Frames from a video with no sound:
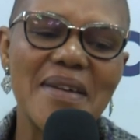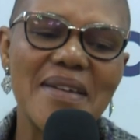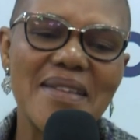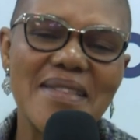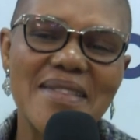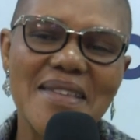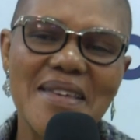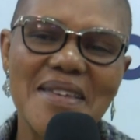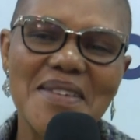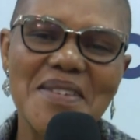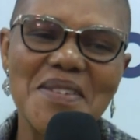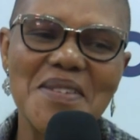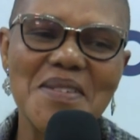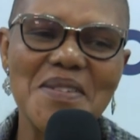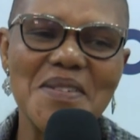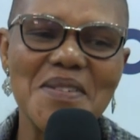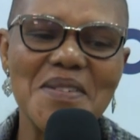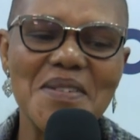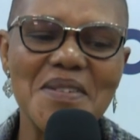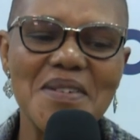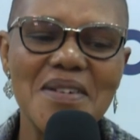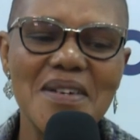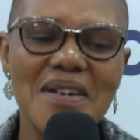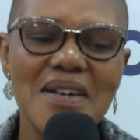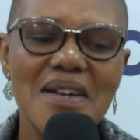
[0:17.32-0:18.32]
Thank
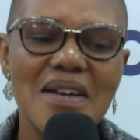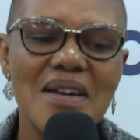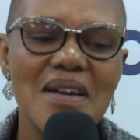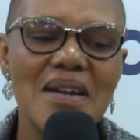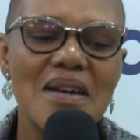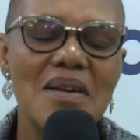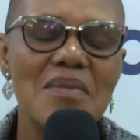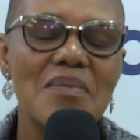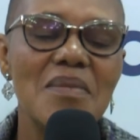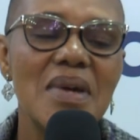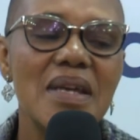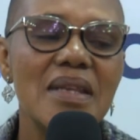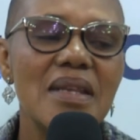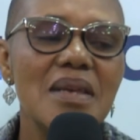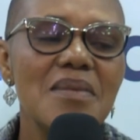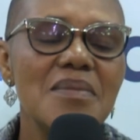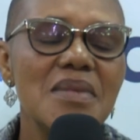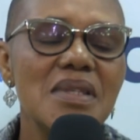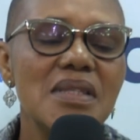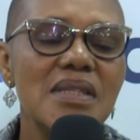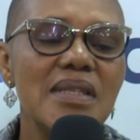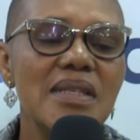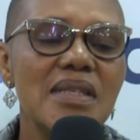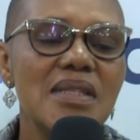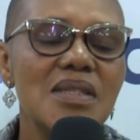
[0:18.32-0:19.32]
you. My name
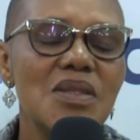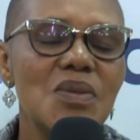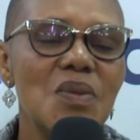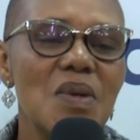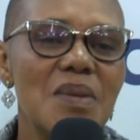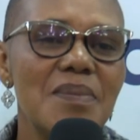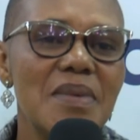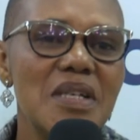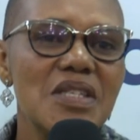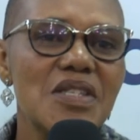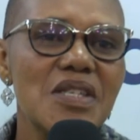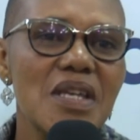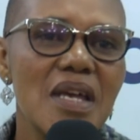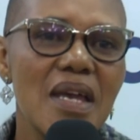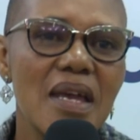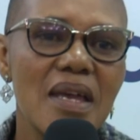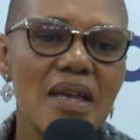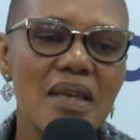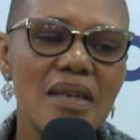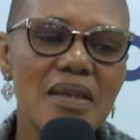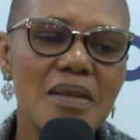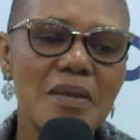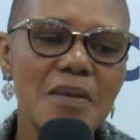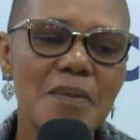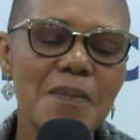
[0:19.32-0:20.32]
is Liz
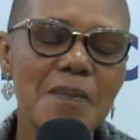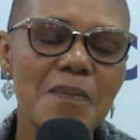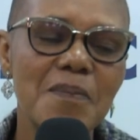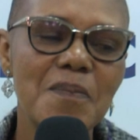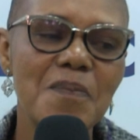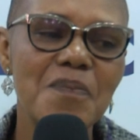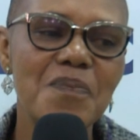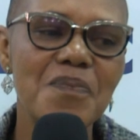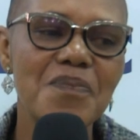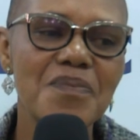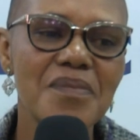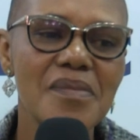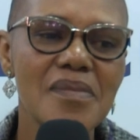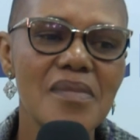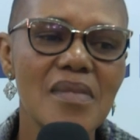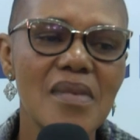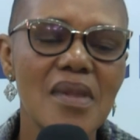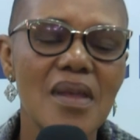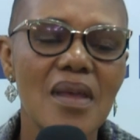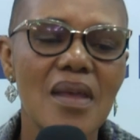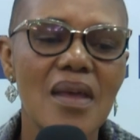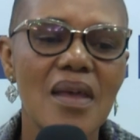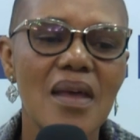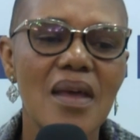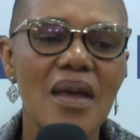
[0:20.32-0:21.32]
Wemachai.
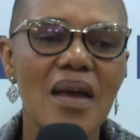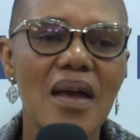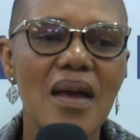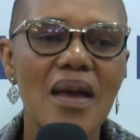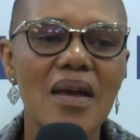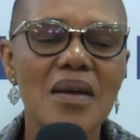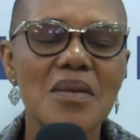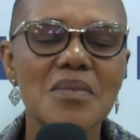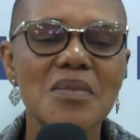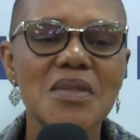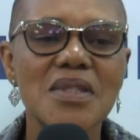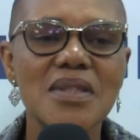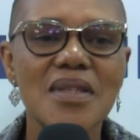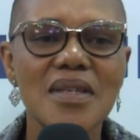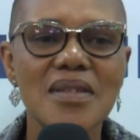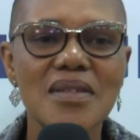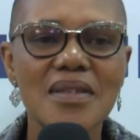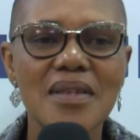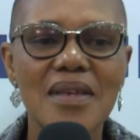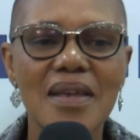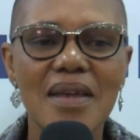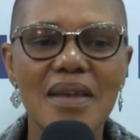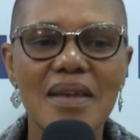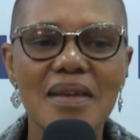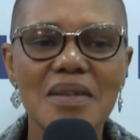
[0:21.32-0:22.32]
I'm
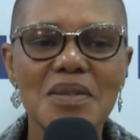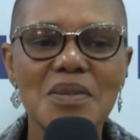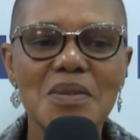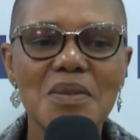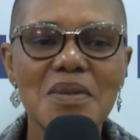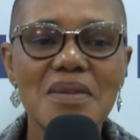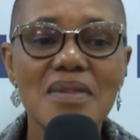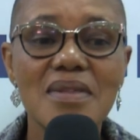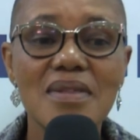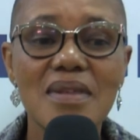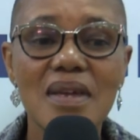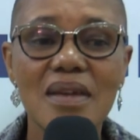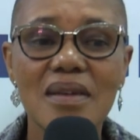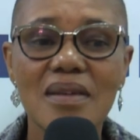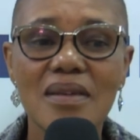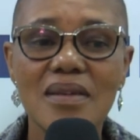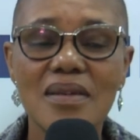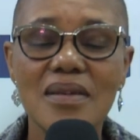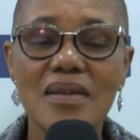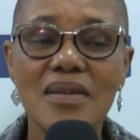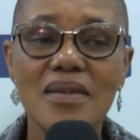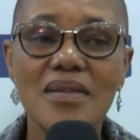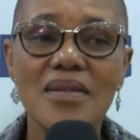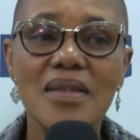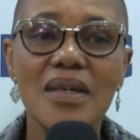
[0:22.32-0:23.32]
standing here to thank
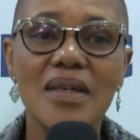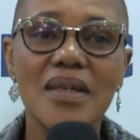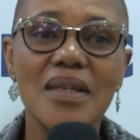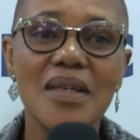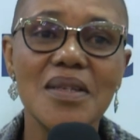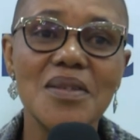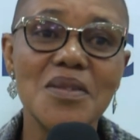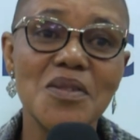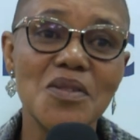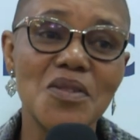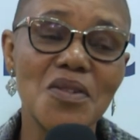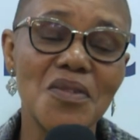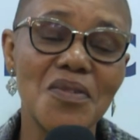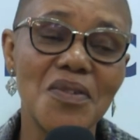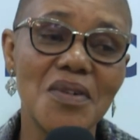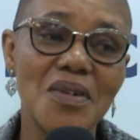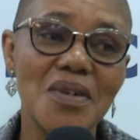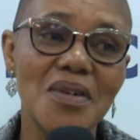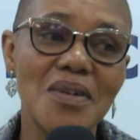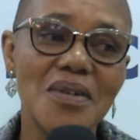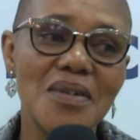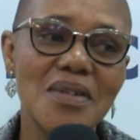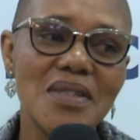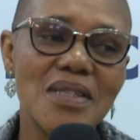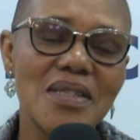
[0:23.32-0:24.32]
the greatness of
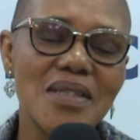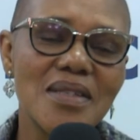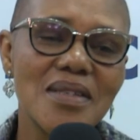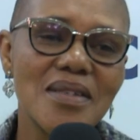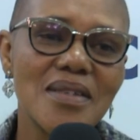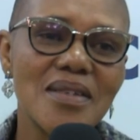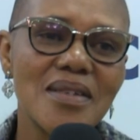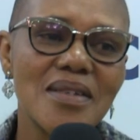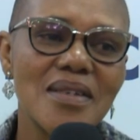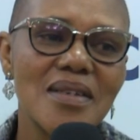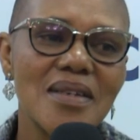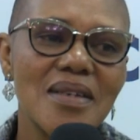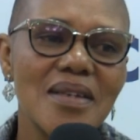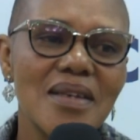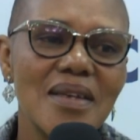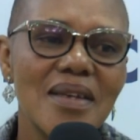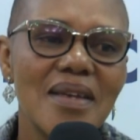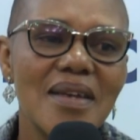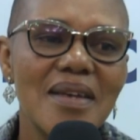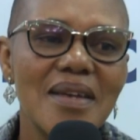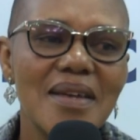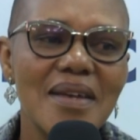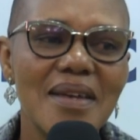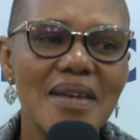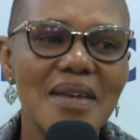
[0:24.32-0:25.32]
God.
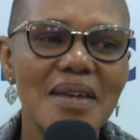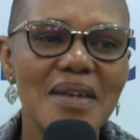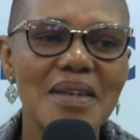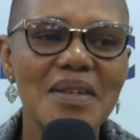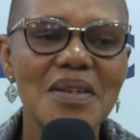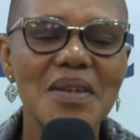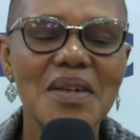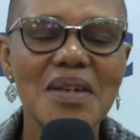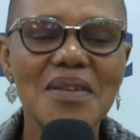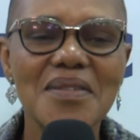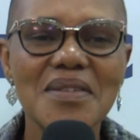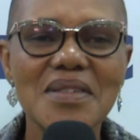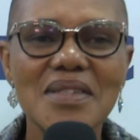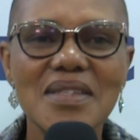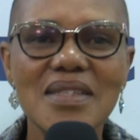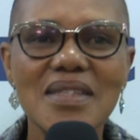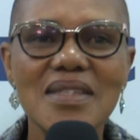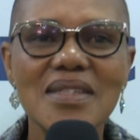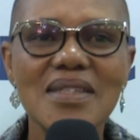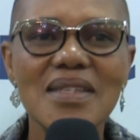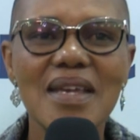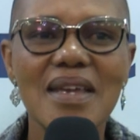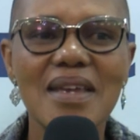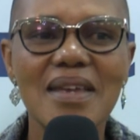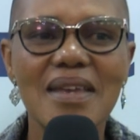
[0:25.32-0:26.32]
You know, ever
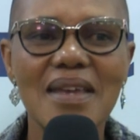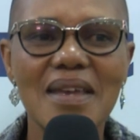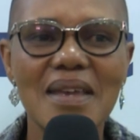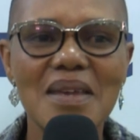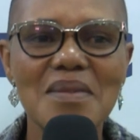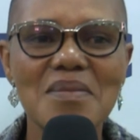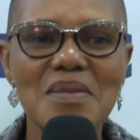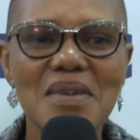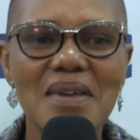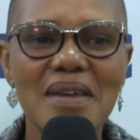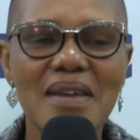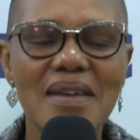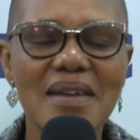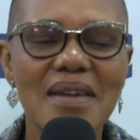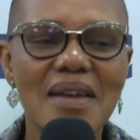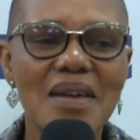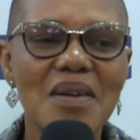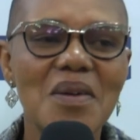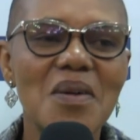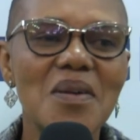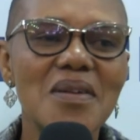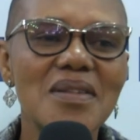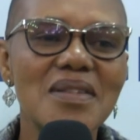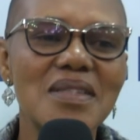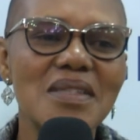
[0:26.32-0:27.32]
since I came here, I
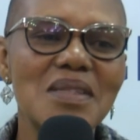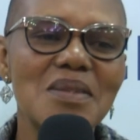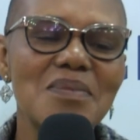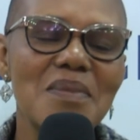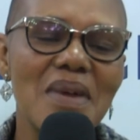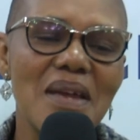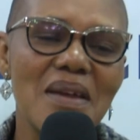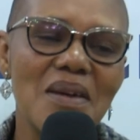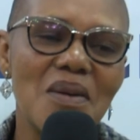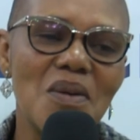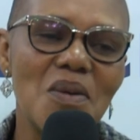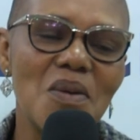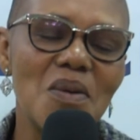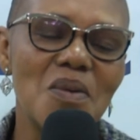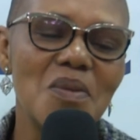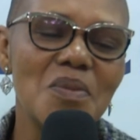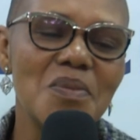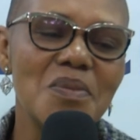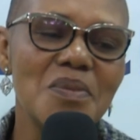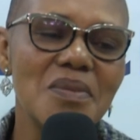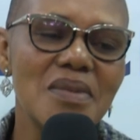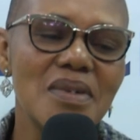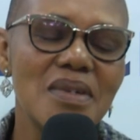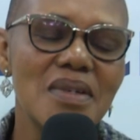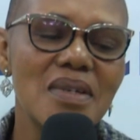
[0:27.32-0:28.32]
call this my
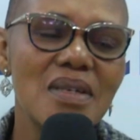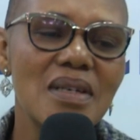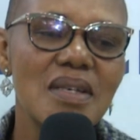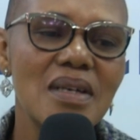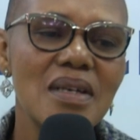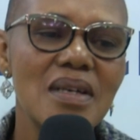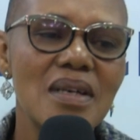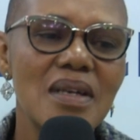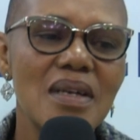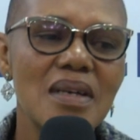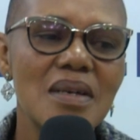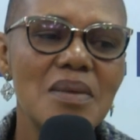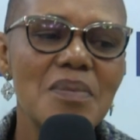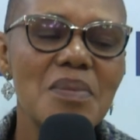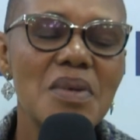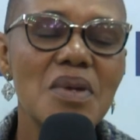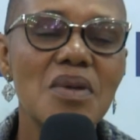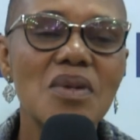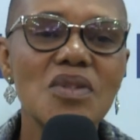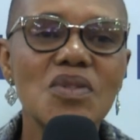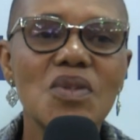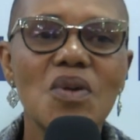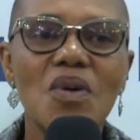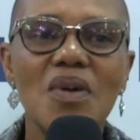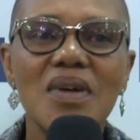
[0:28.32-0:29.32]
home.
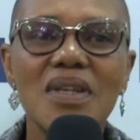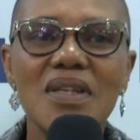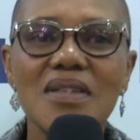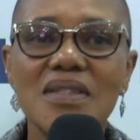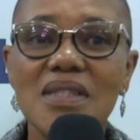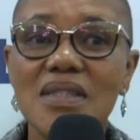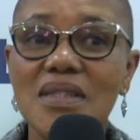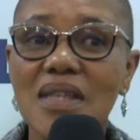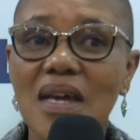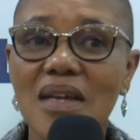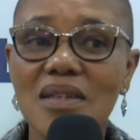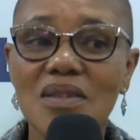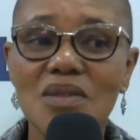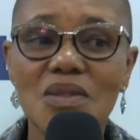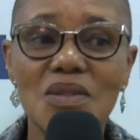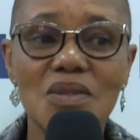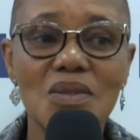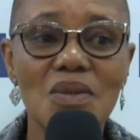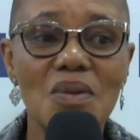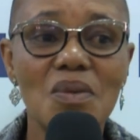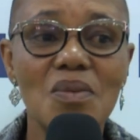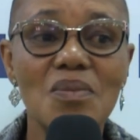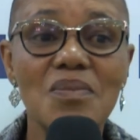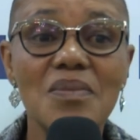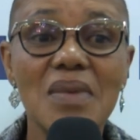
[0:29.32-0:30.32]
Because God has done
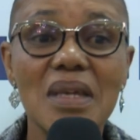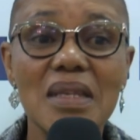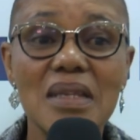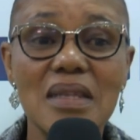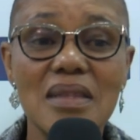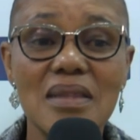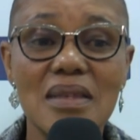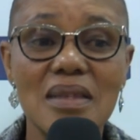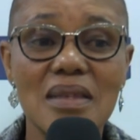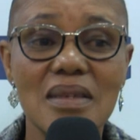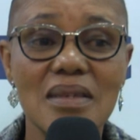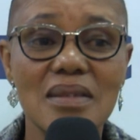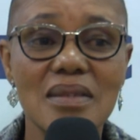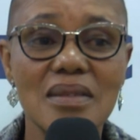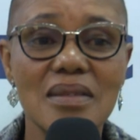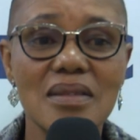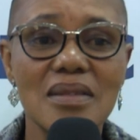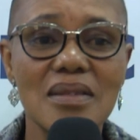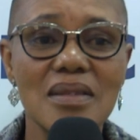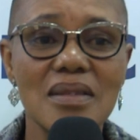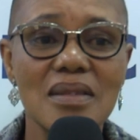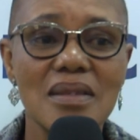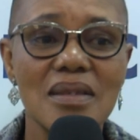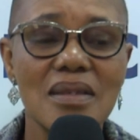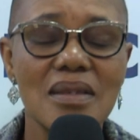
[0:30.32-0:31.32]
so many
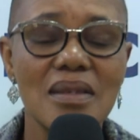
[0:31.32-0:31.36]
things.